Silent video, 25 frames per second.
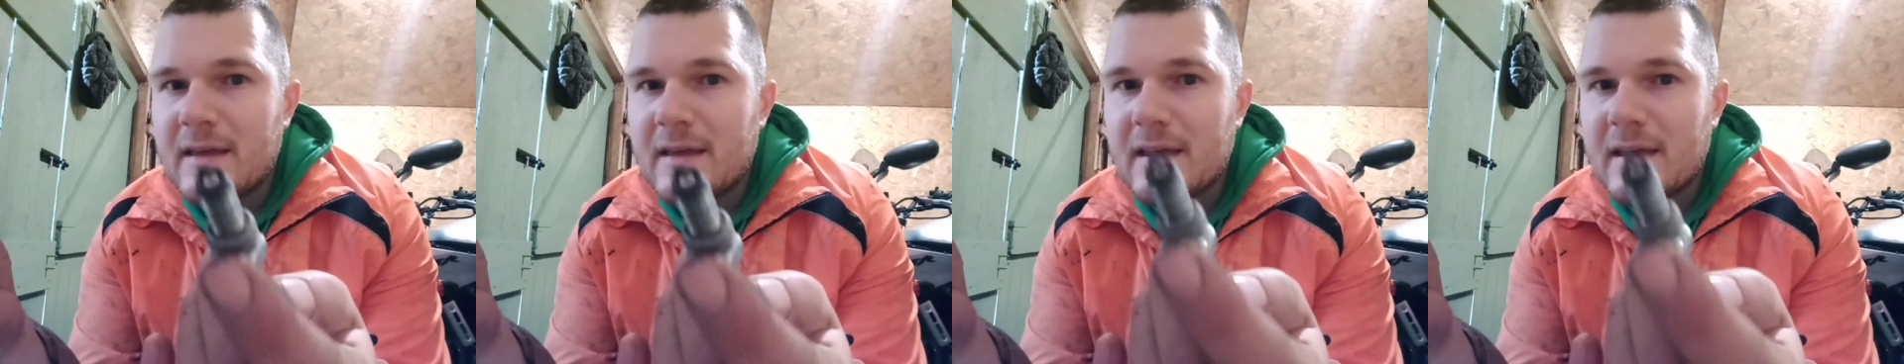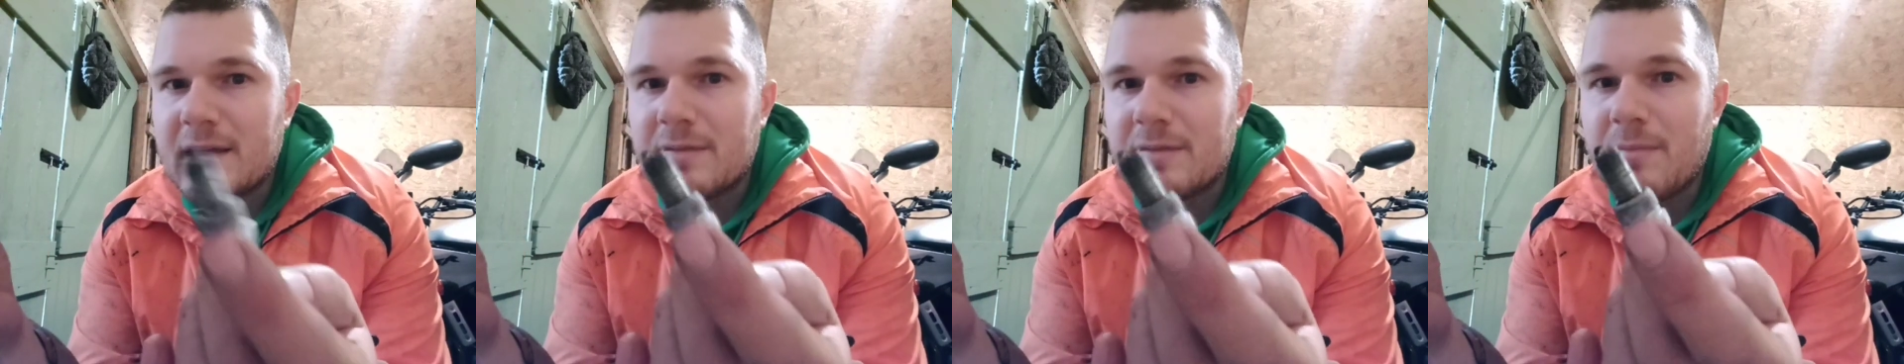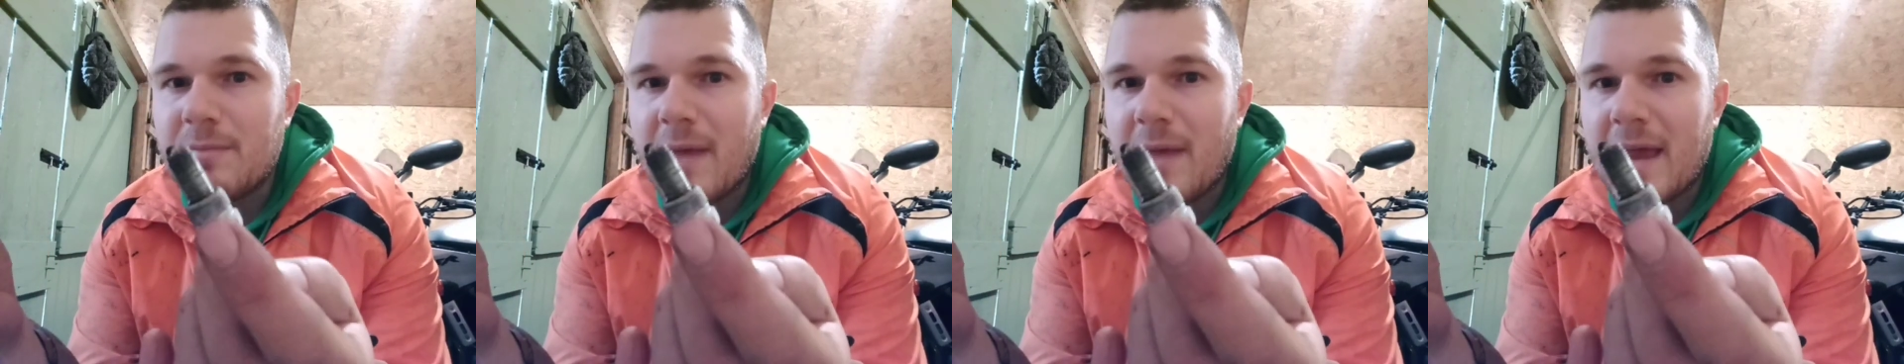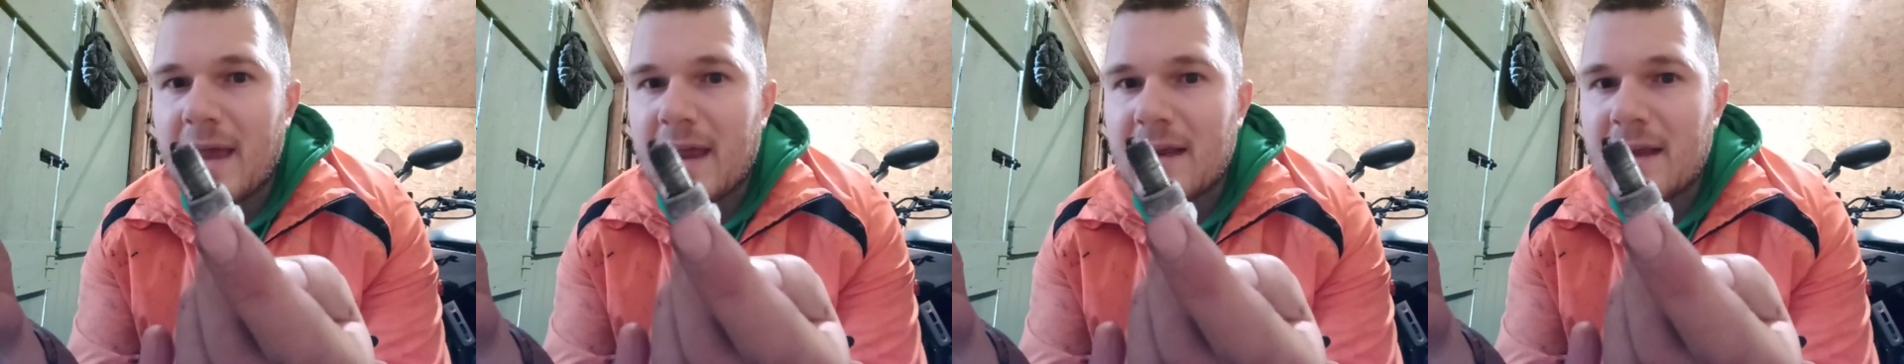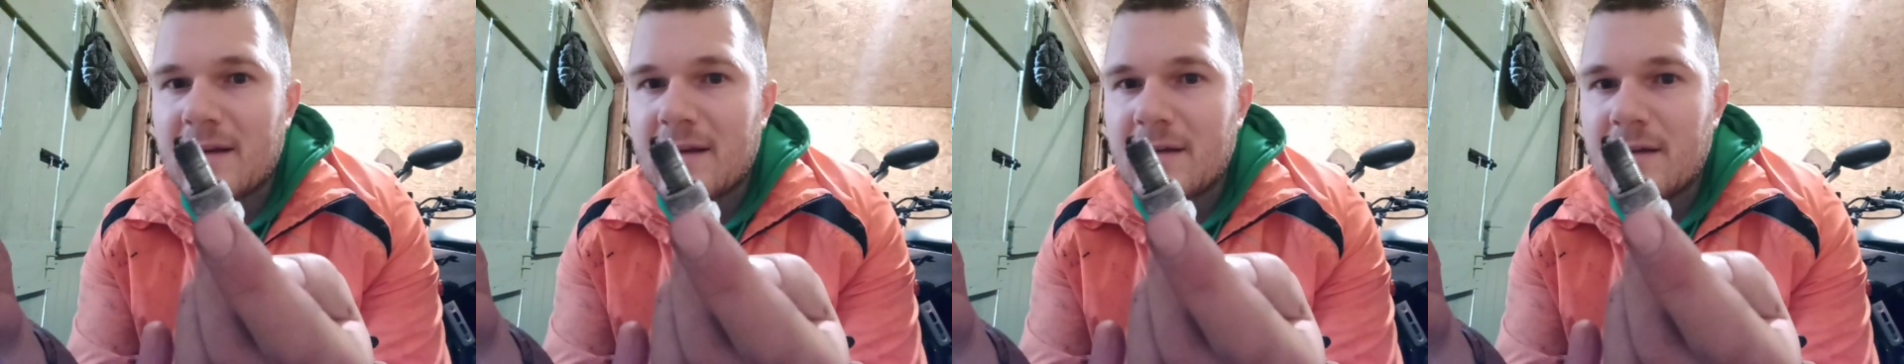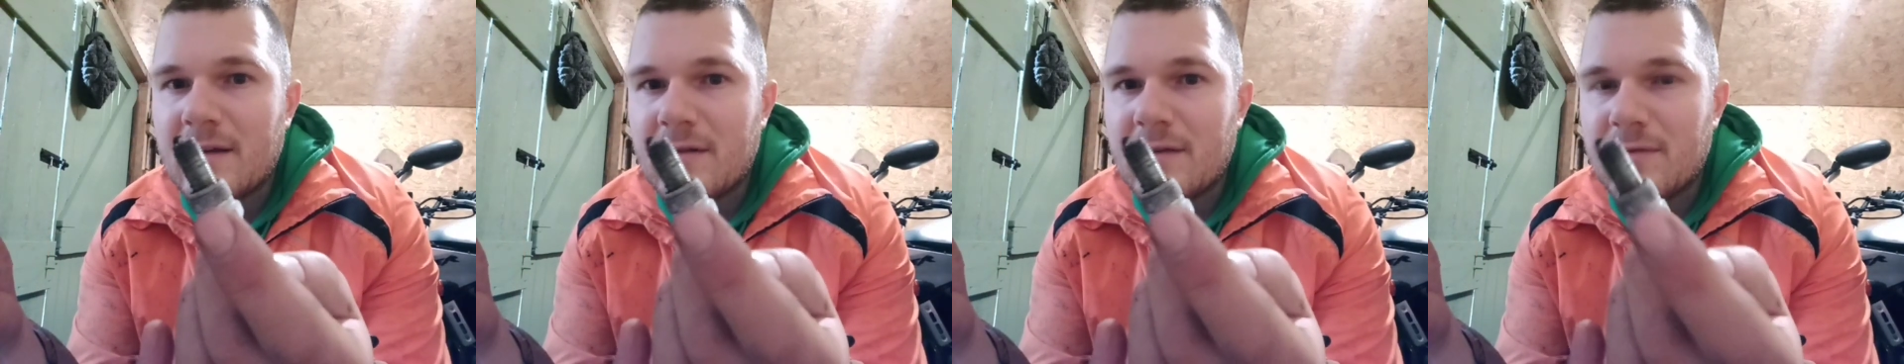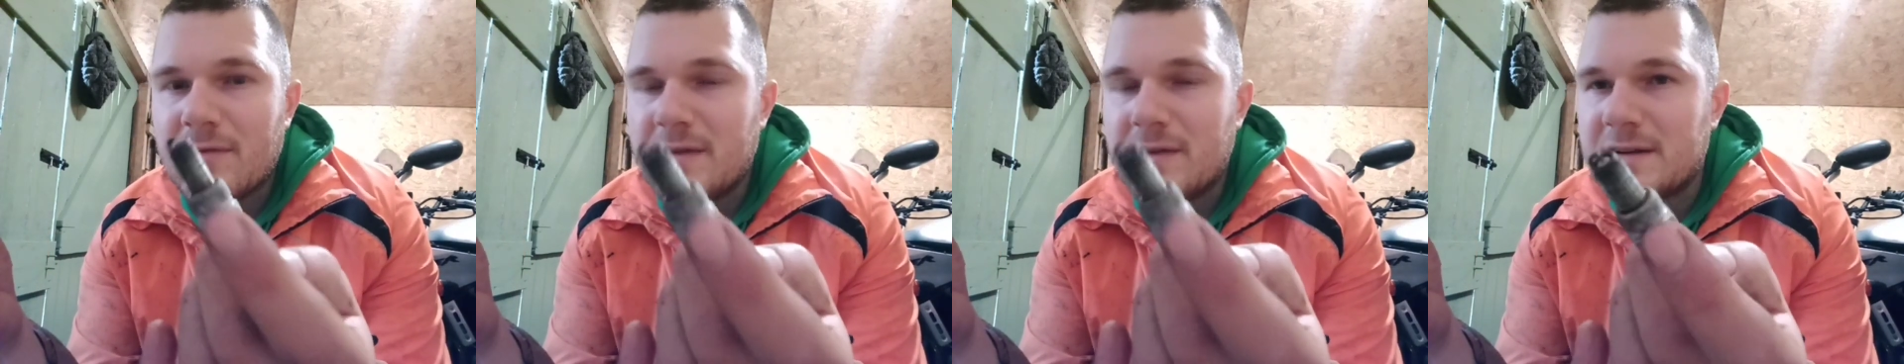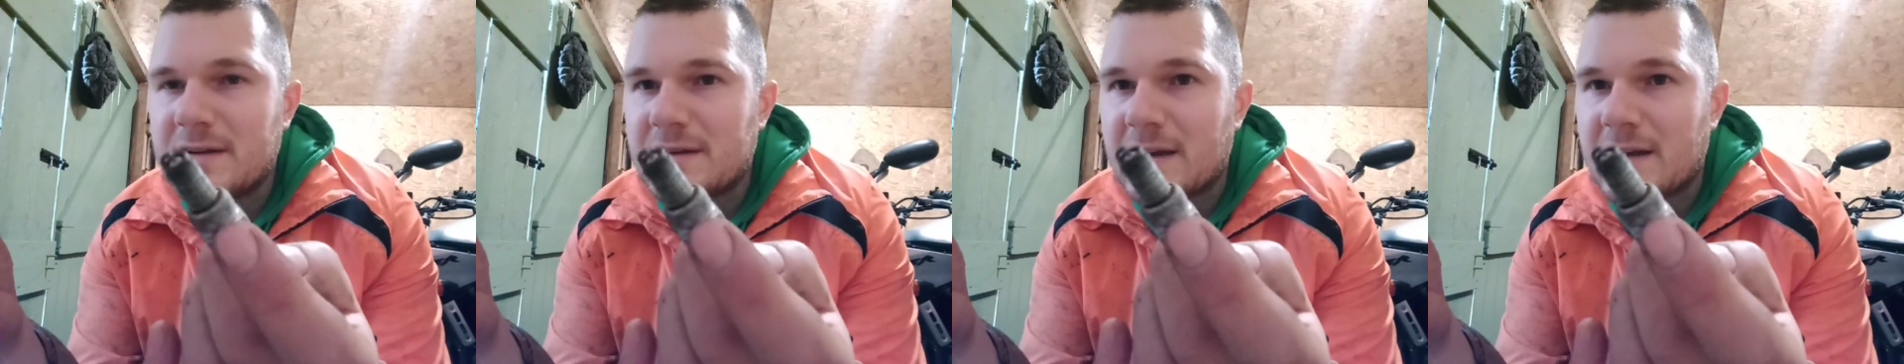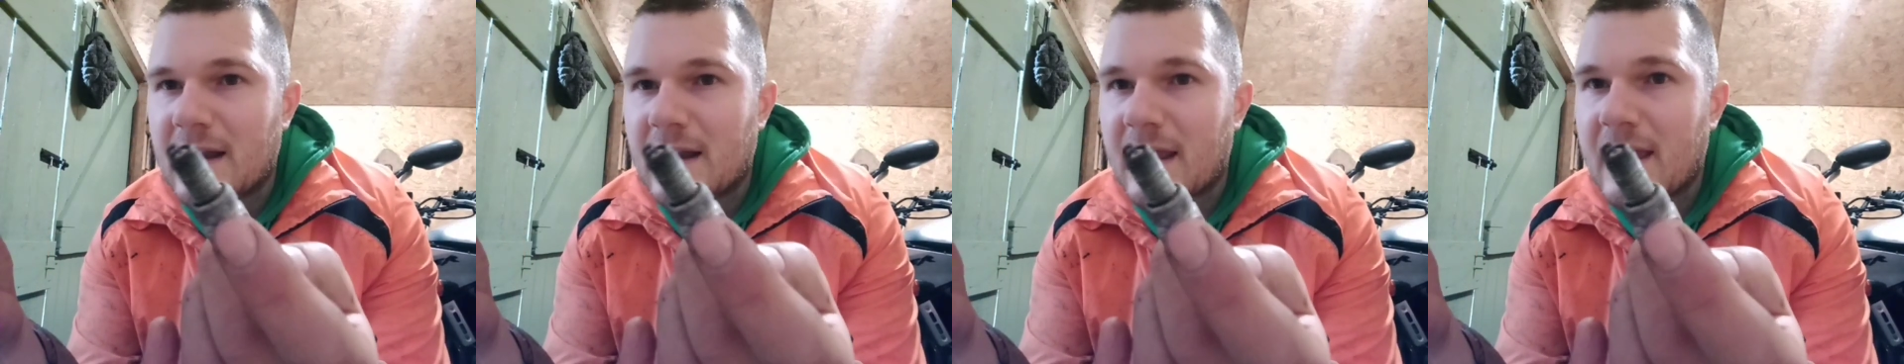is made
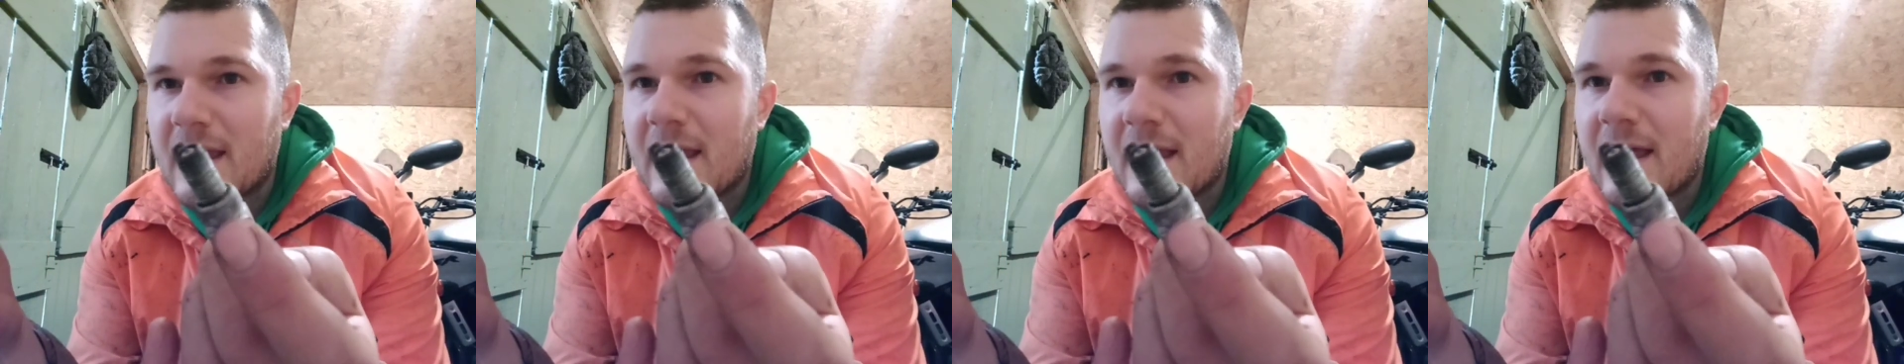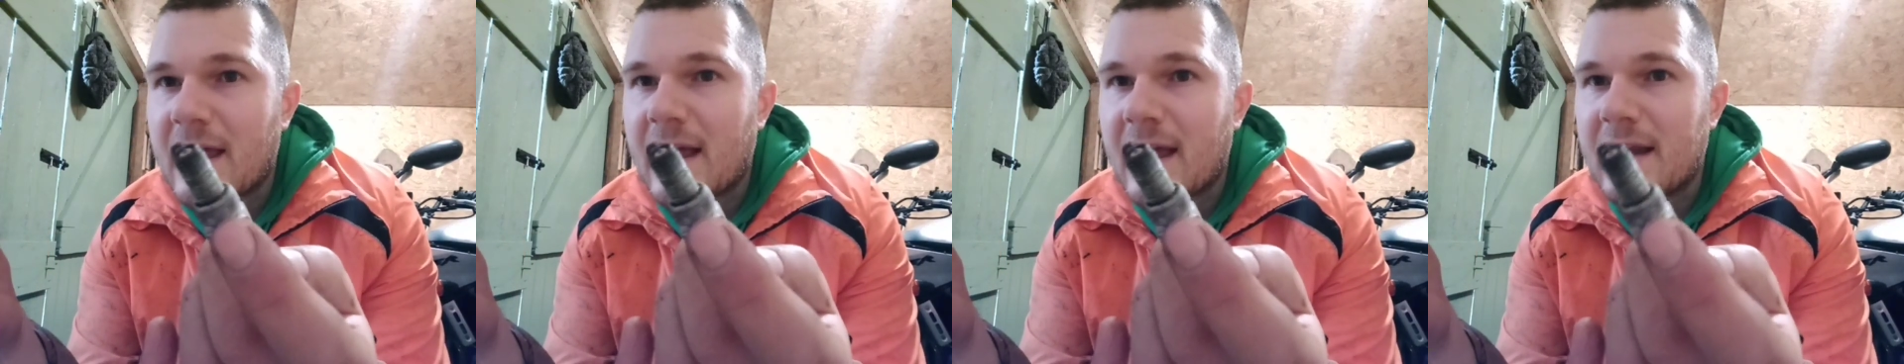efficiently